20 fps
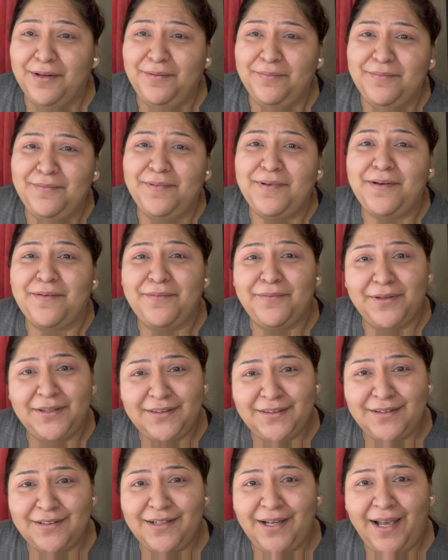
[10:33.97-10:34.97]

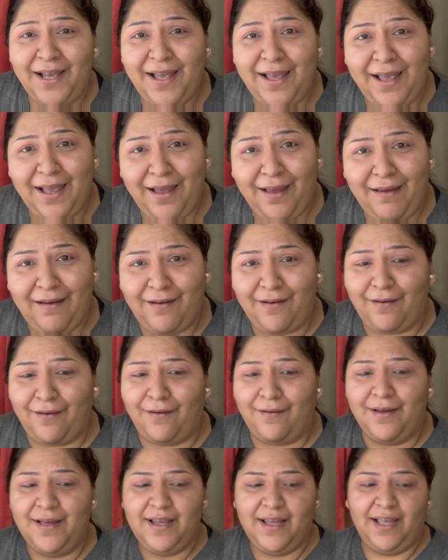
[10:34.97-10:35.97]
what the
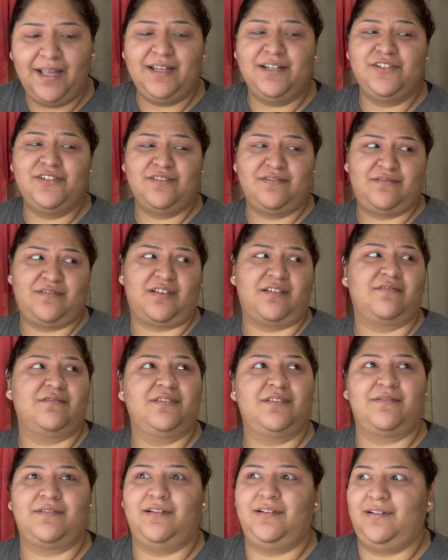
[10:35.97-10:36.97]
hell? And he just
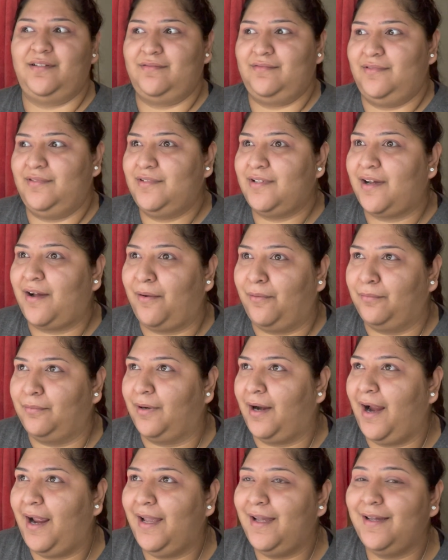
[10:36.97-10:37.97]
turns around like, yeah,
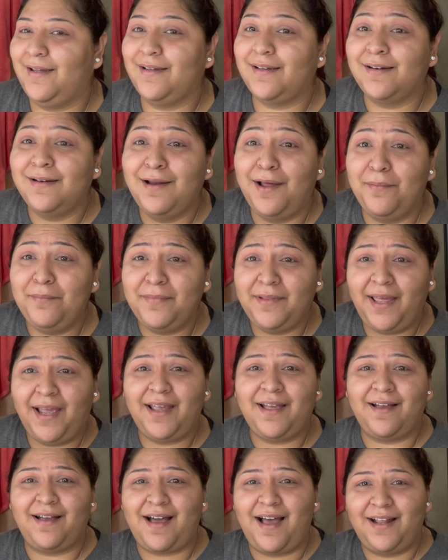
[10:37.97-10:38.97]
right. Oh
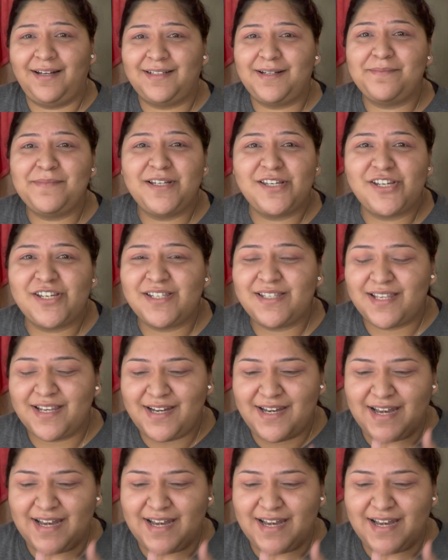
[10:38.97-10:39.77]
my God, damn it, just a